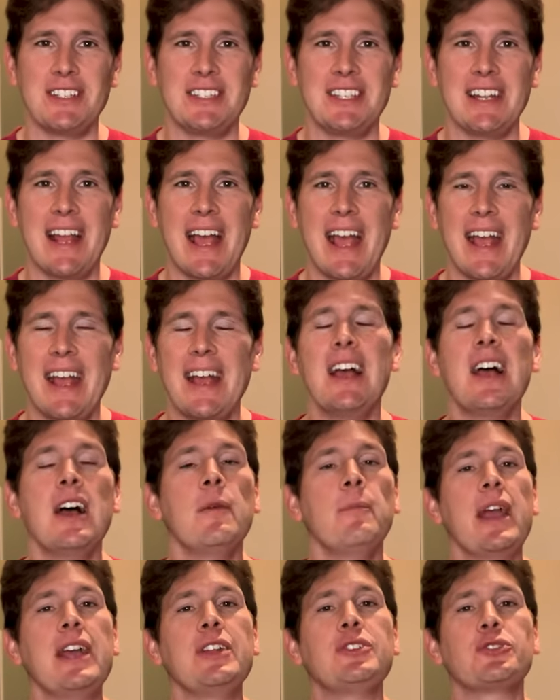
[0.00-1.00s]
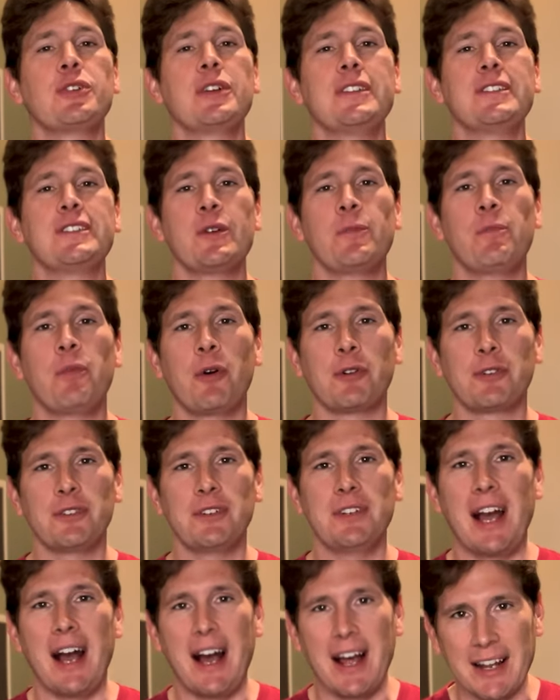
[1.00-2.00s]
today, Patreon supporter
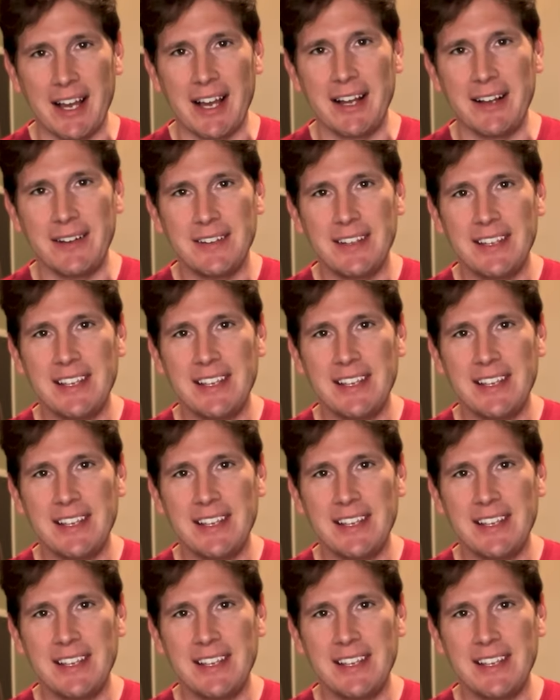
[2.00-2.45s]
Nada.